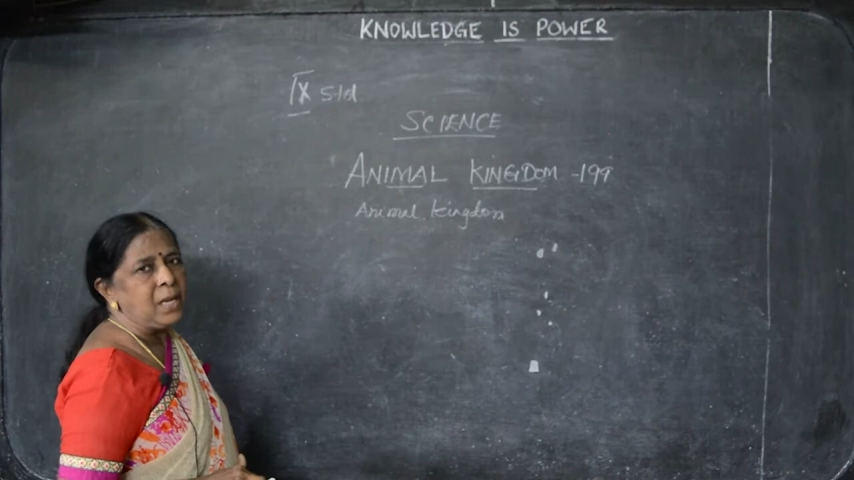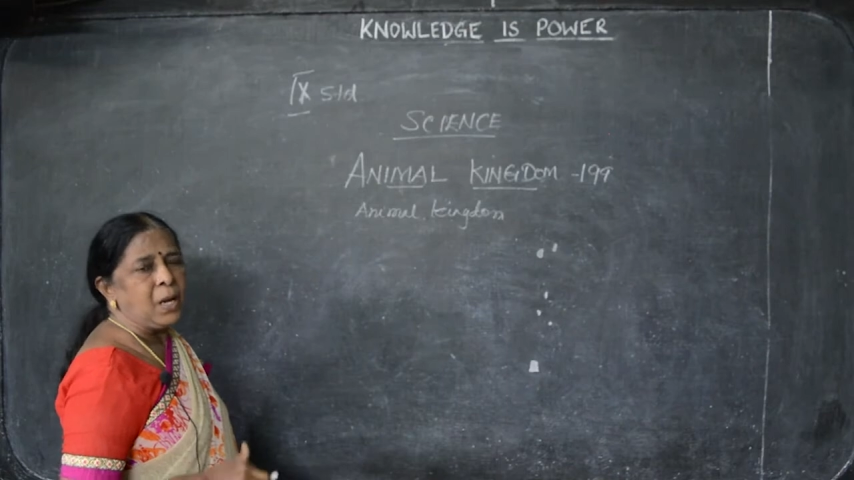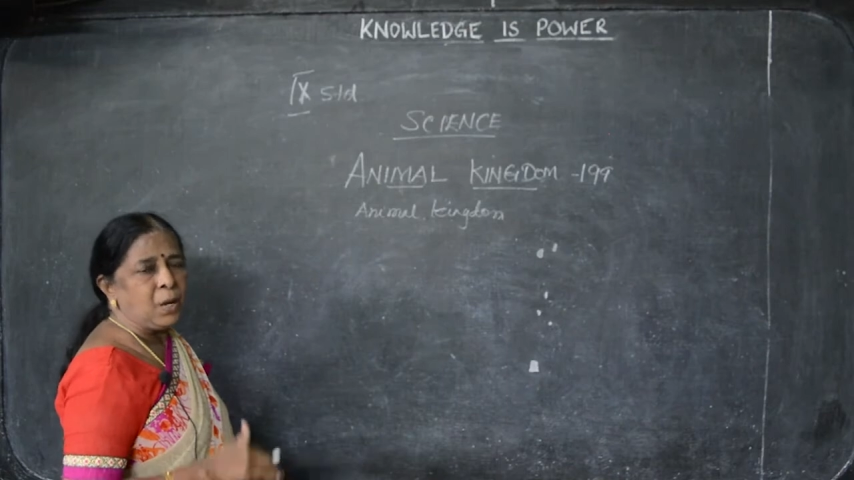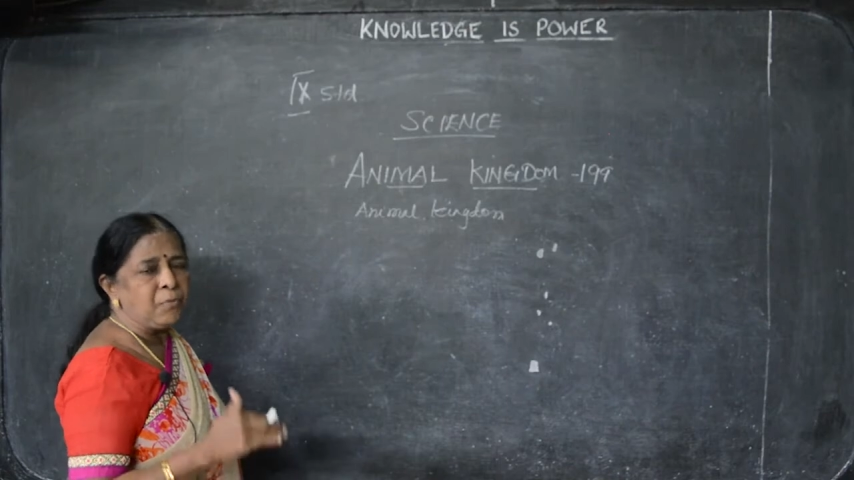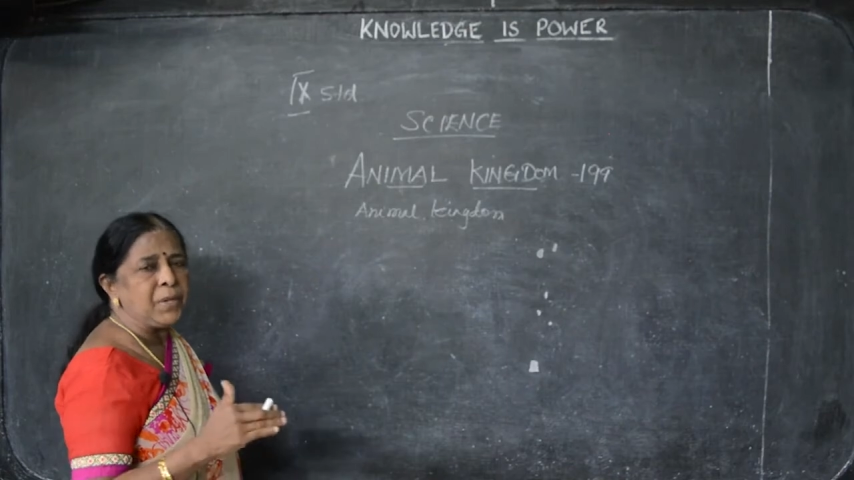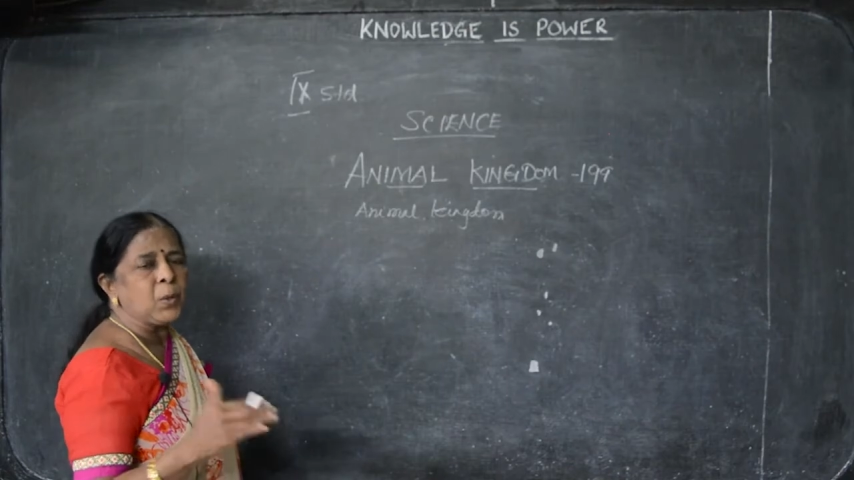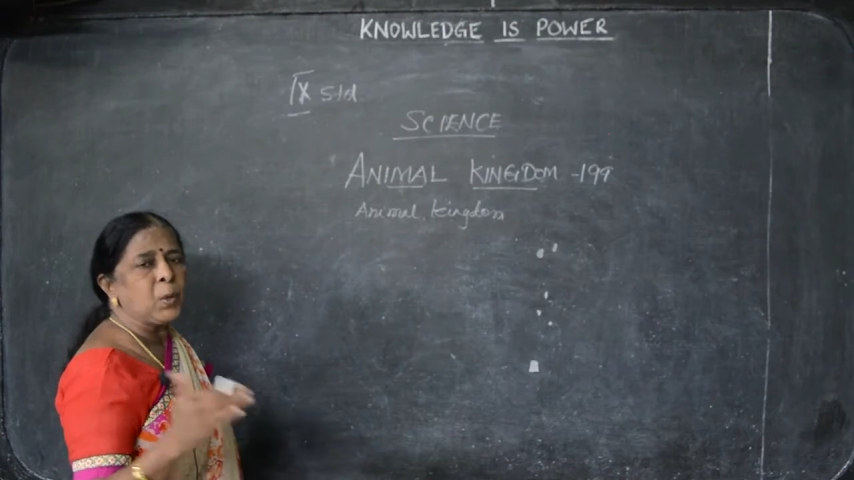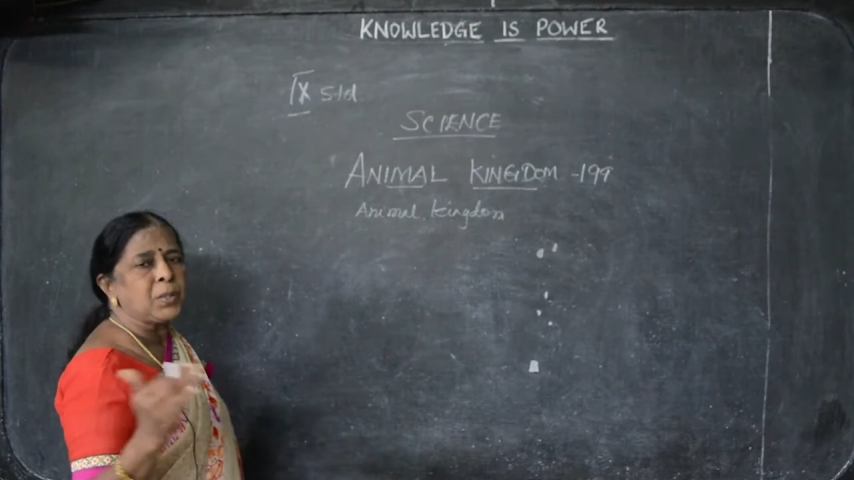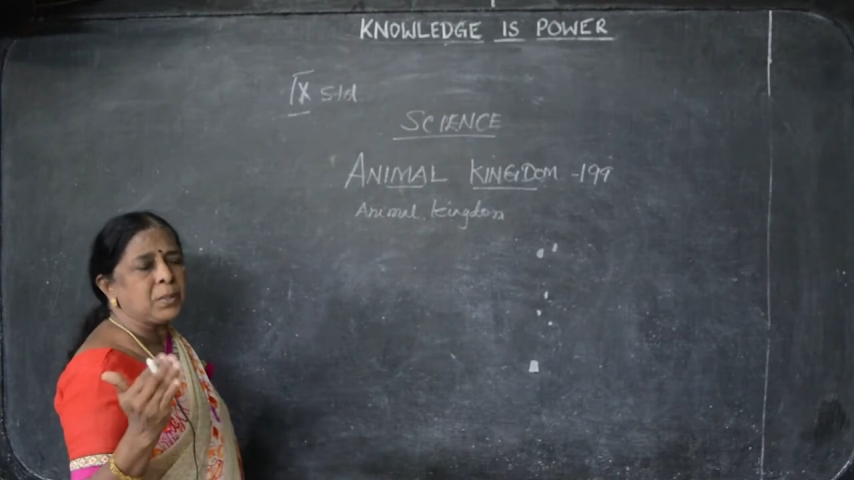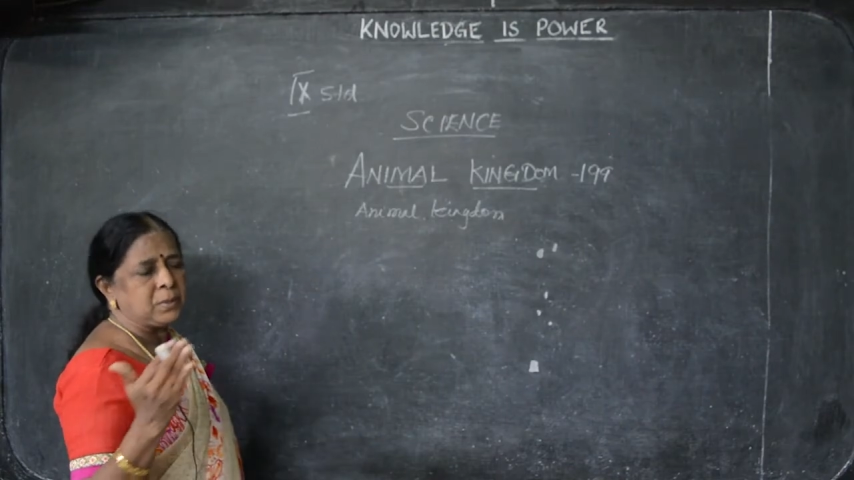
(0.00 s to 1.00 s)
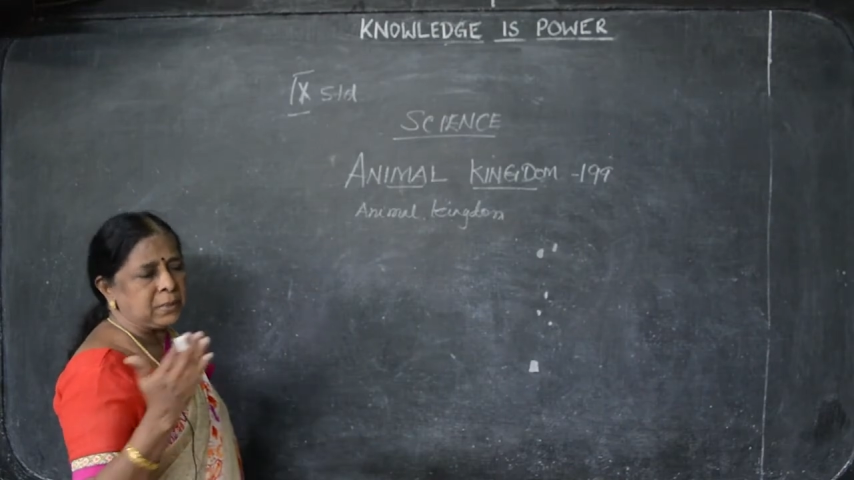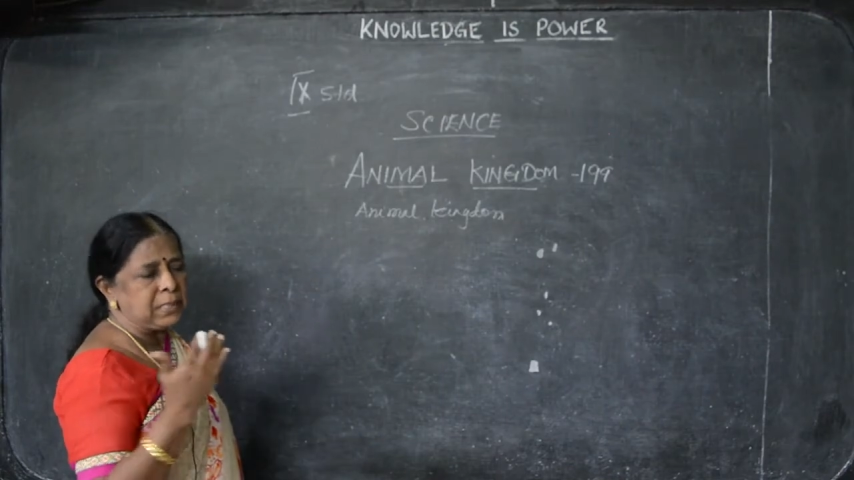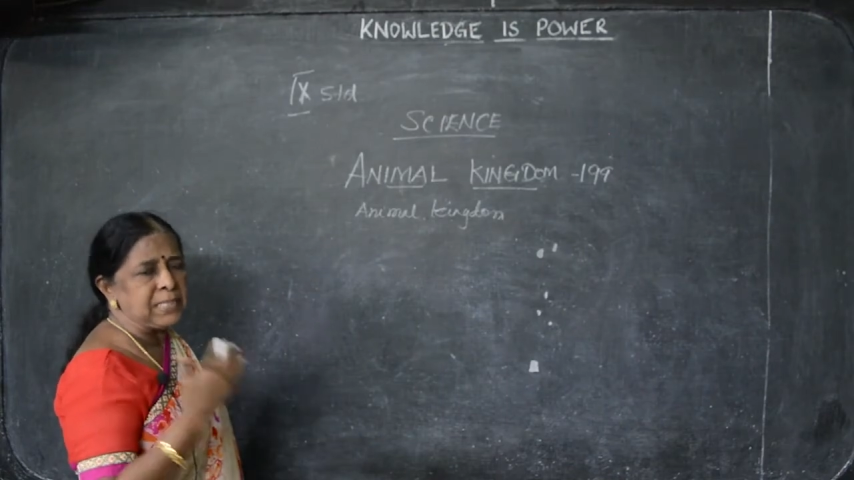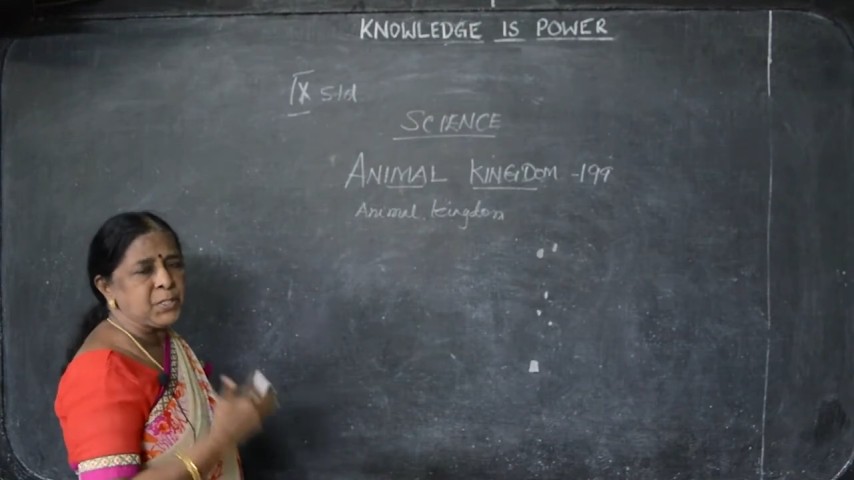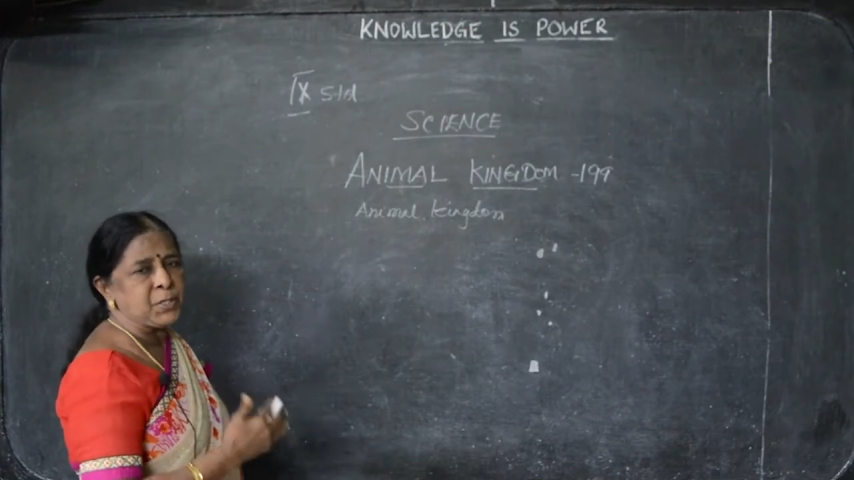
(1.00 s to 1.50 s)
Or we got
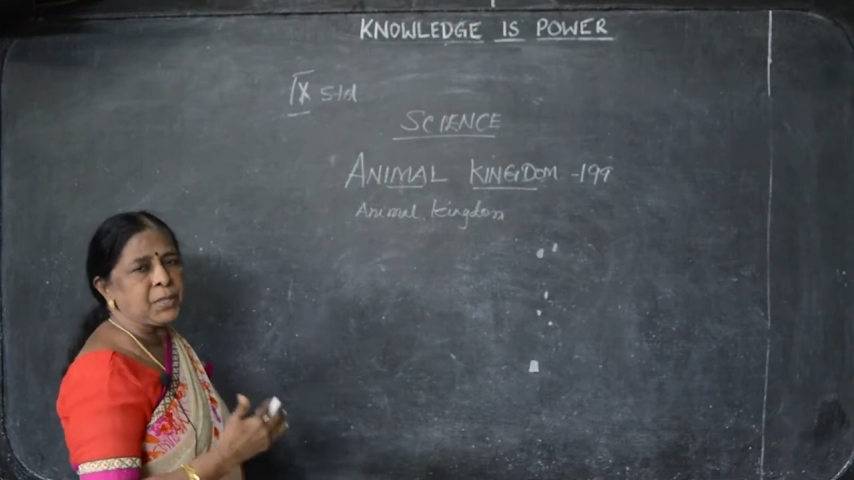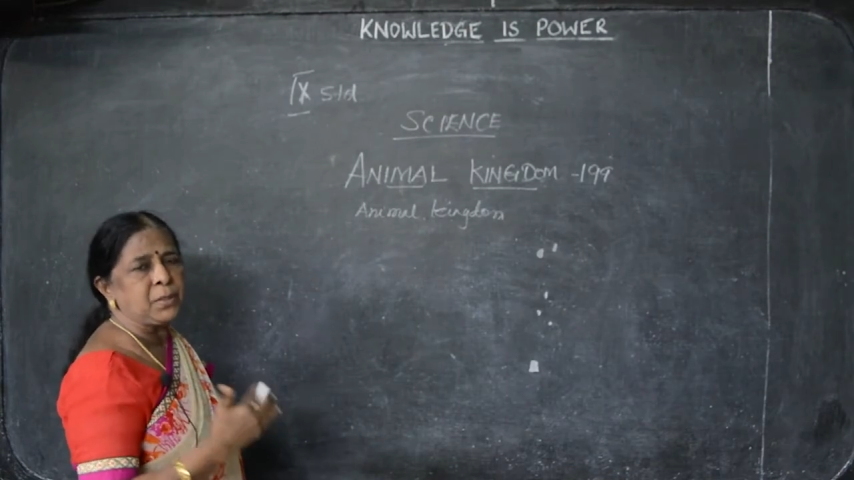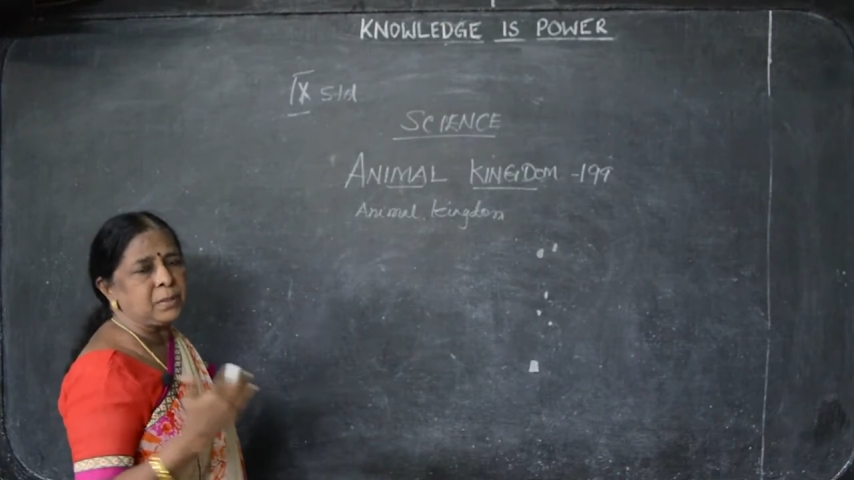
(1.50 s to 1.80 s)
religion,